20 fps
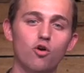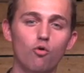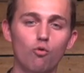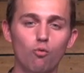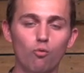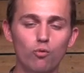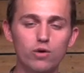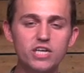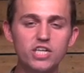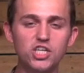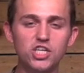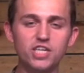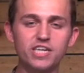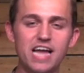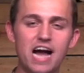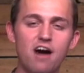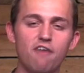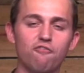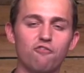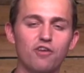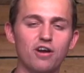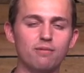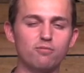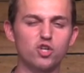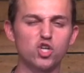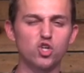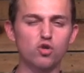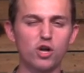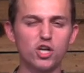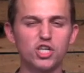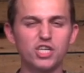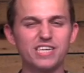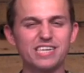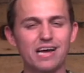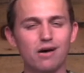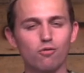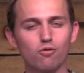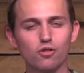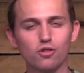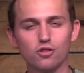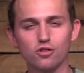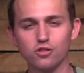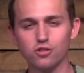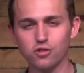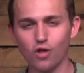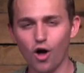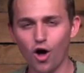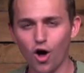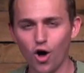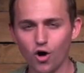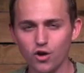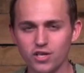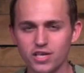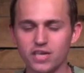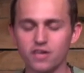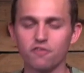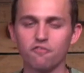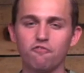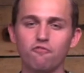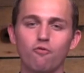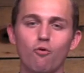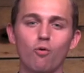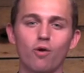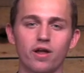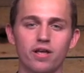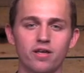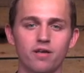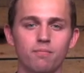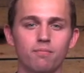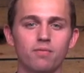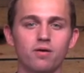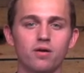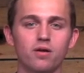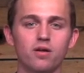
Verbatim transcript: reaching out for him, stretching out, longing for him